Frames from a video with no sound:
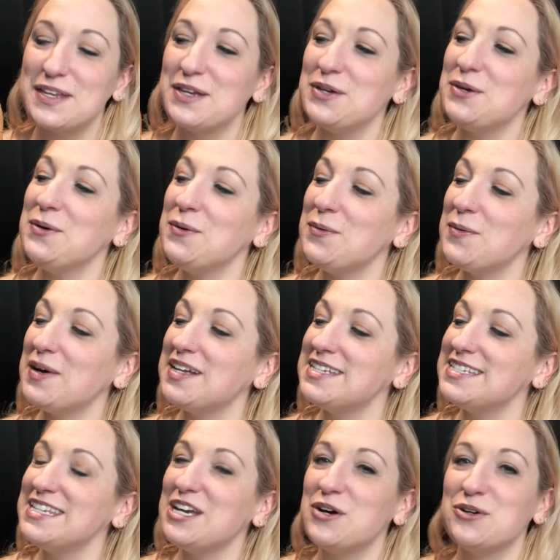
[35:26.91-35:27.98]
who was
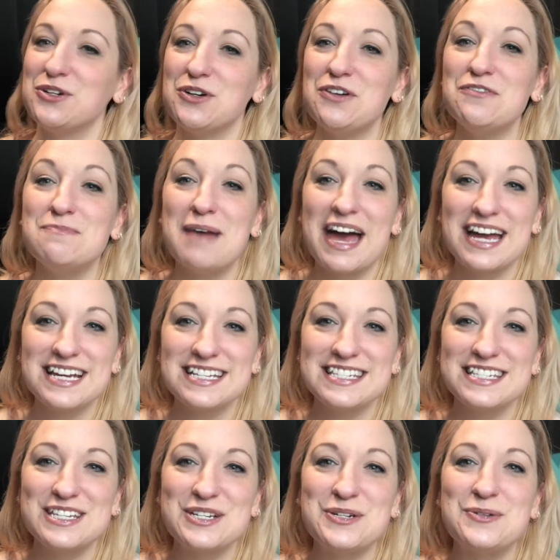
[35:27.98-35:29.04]
the owner of Max,
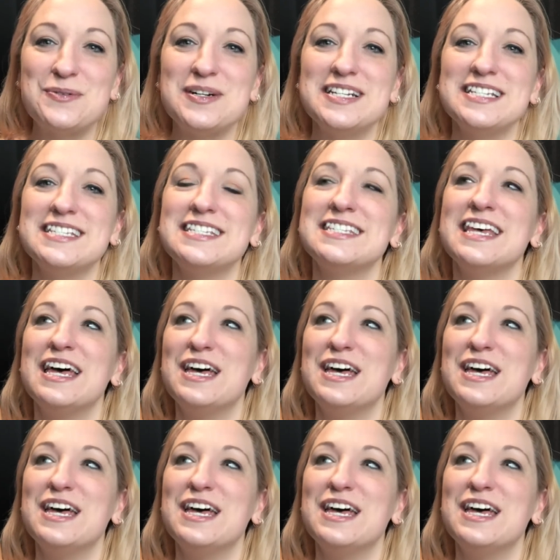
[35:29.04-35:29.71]
who was